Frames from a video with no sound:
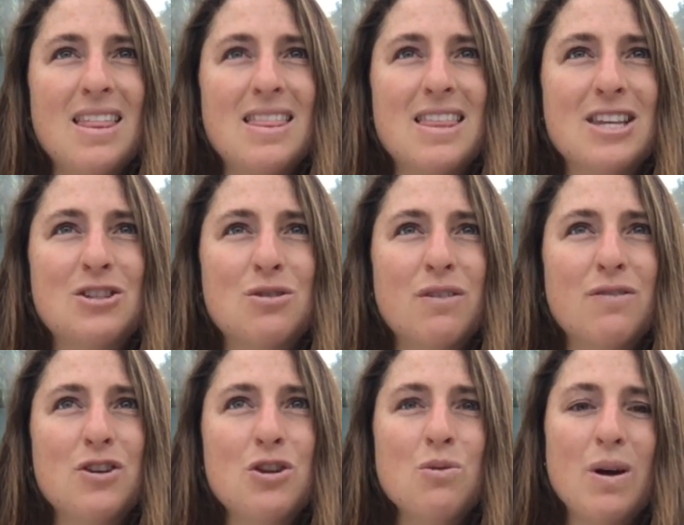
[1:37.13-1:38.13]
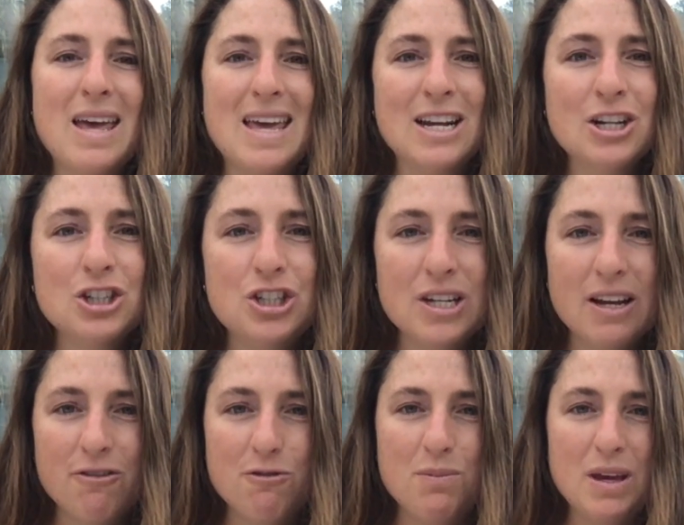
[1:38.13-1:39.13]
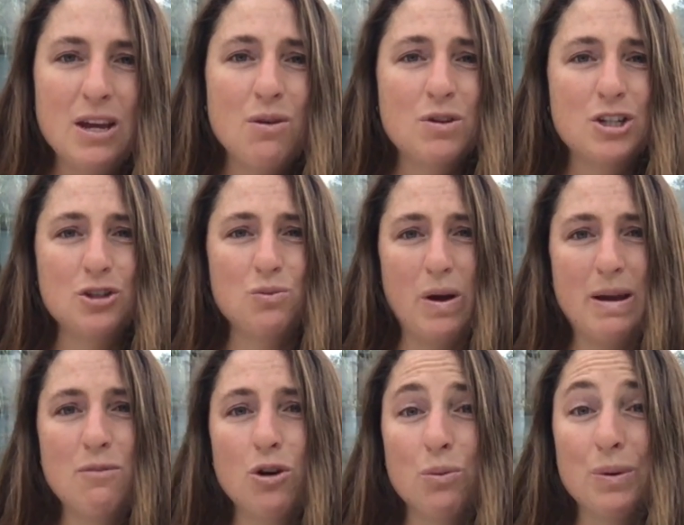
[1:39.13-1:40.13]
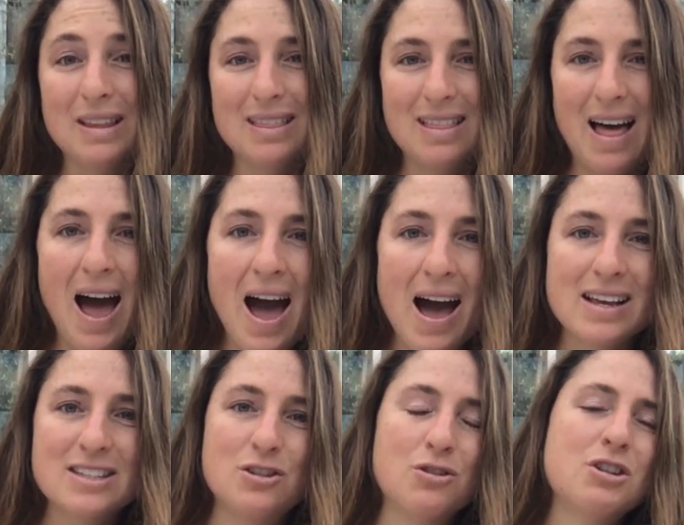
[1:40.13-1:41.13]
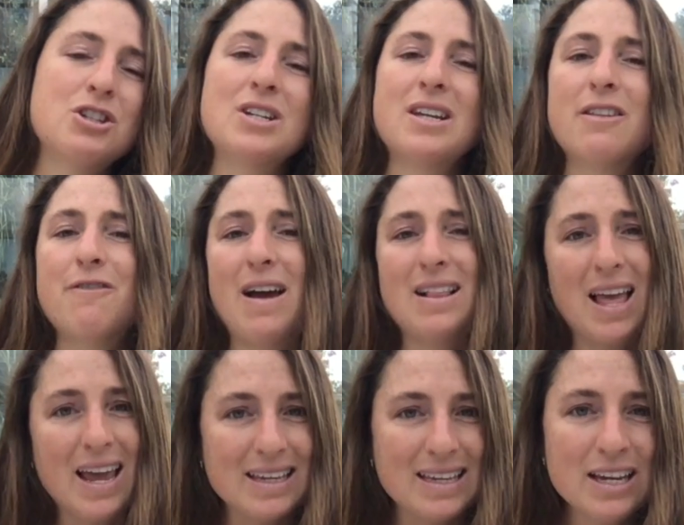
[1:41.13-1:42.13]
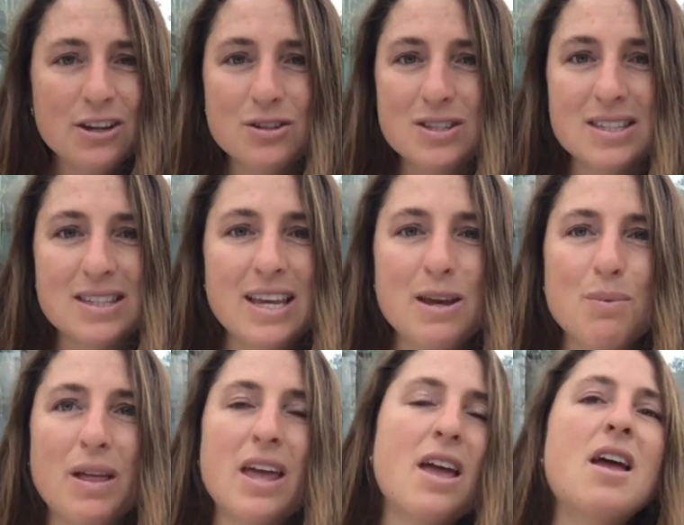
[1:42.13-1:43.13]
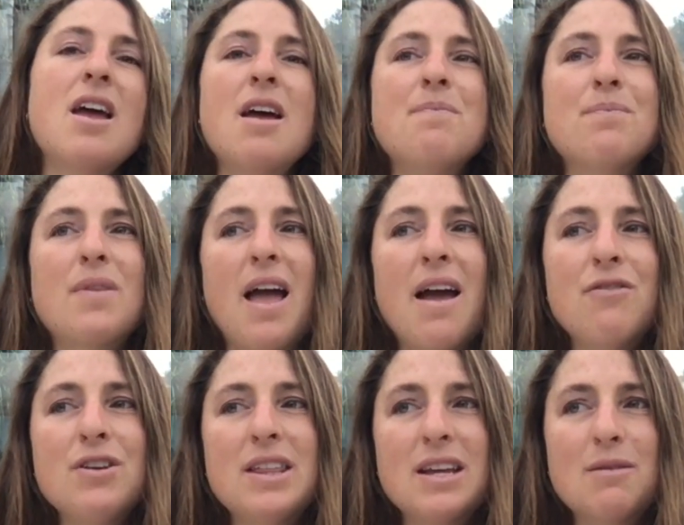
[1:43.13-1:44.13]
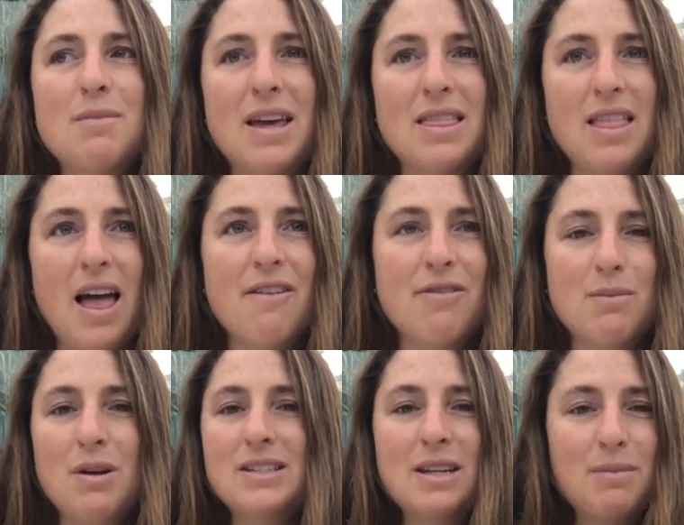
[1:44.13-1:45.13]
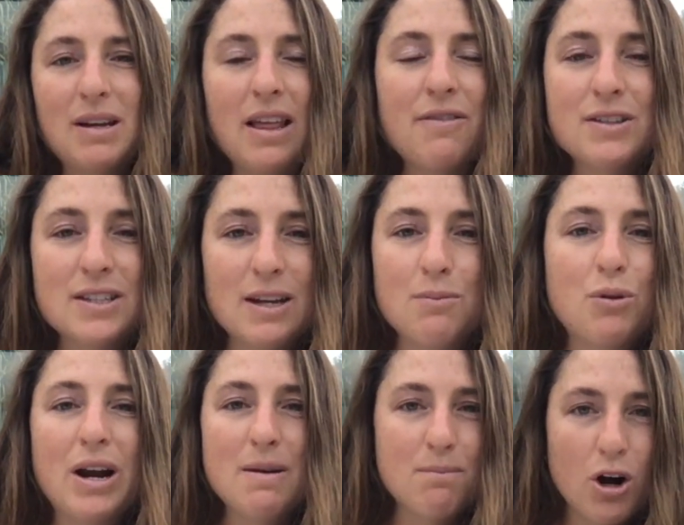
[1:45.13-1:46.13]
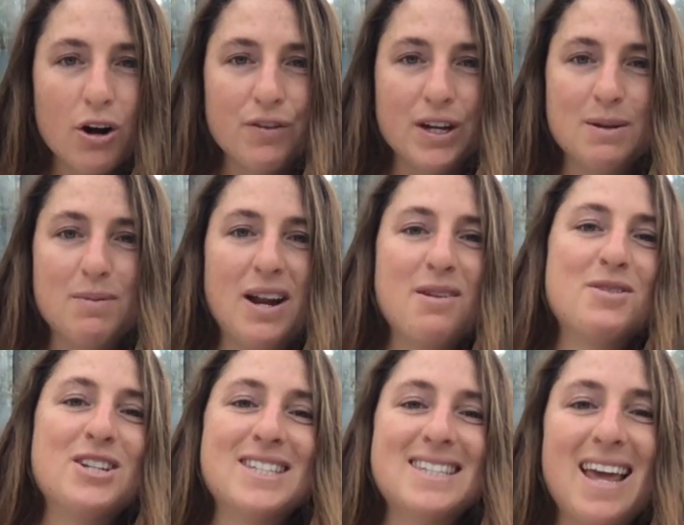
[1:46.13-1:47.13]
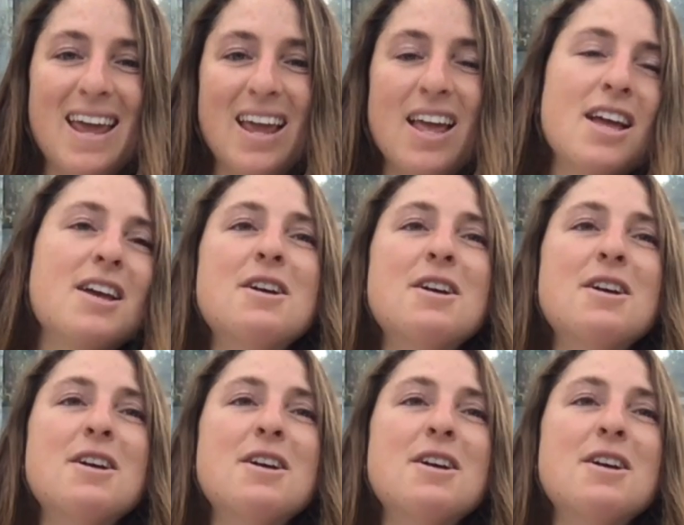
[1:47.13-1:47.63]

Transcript: this sort of new energy of being, which is way more relaxed, nourishing the fact that I get good sleep. Like, everything in my life, I'm not saying my life is like bright and perfect, but I'm just saying